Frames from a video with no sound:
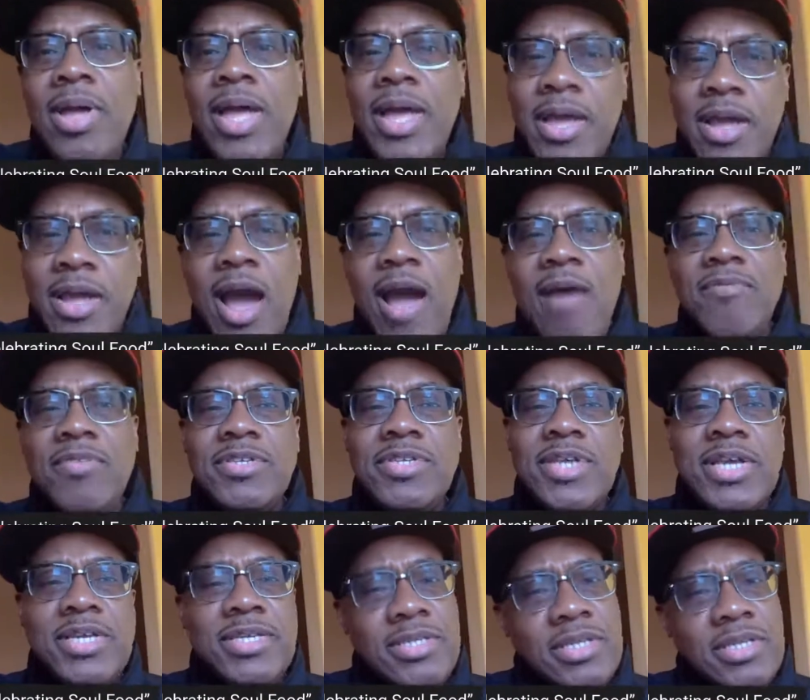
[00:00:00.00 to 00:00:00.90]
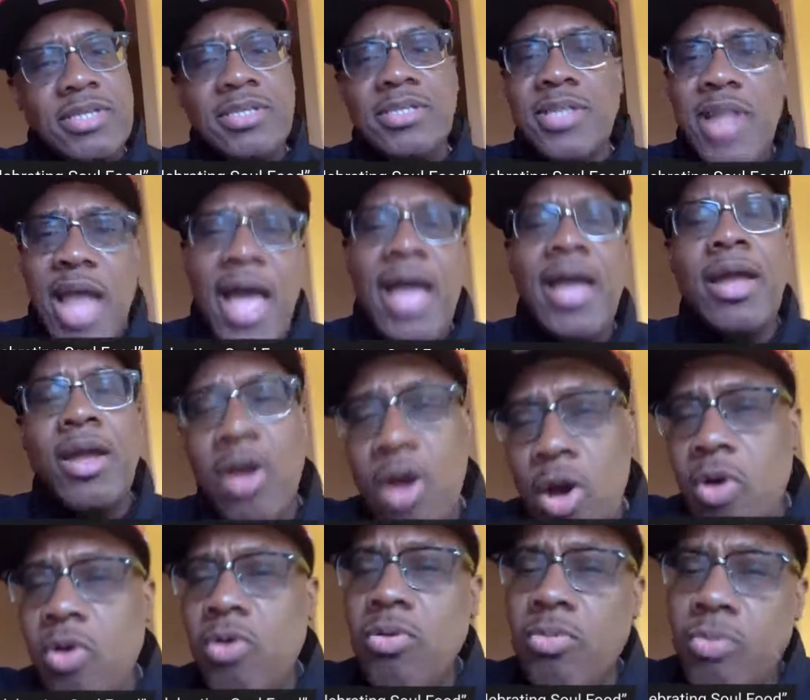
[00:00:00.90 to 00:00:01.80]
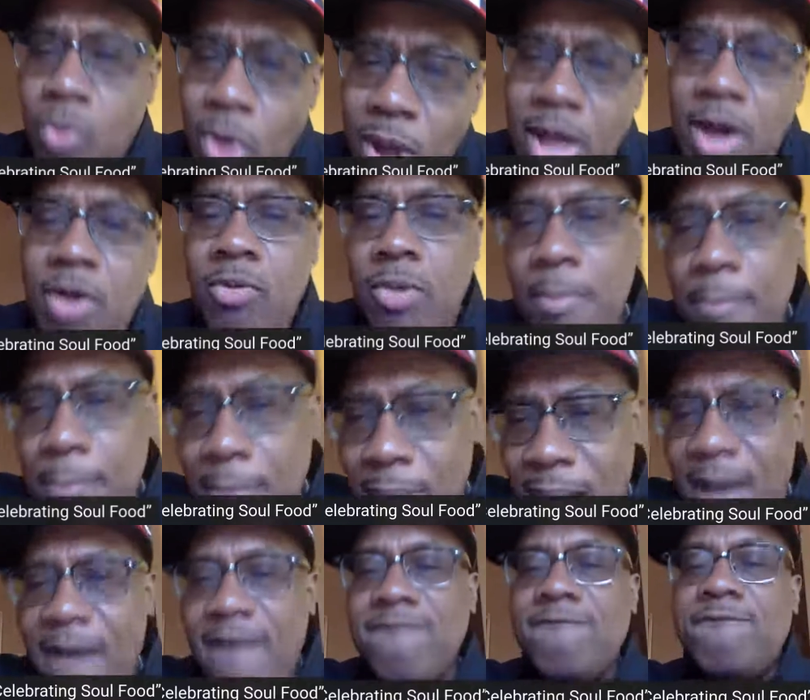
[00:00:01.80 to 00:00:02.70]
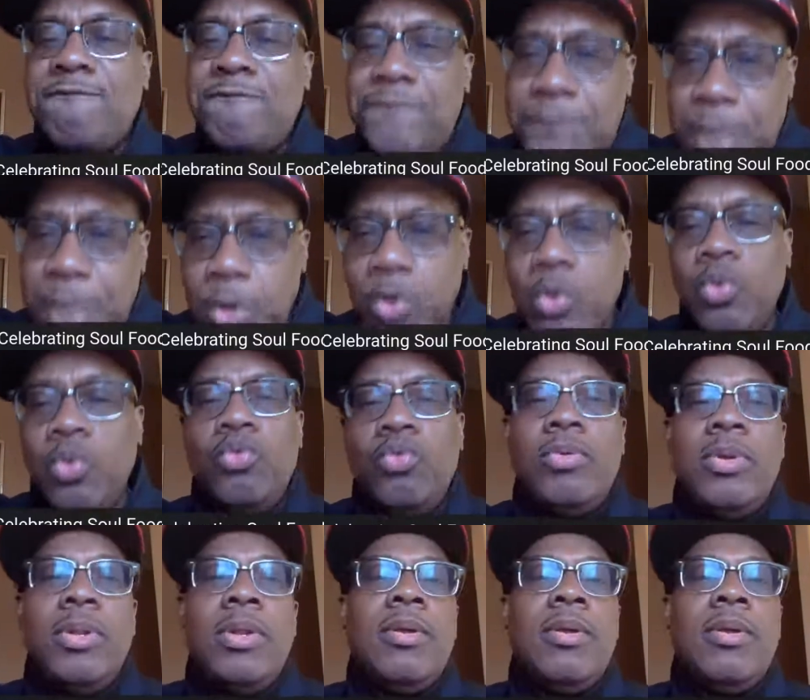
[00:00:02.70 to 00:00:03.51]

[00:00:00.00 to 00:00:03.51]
and conversation does not go well with my food.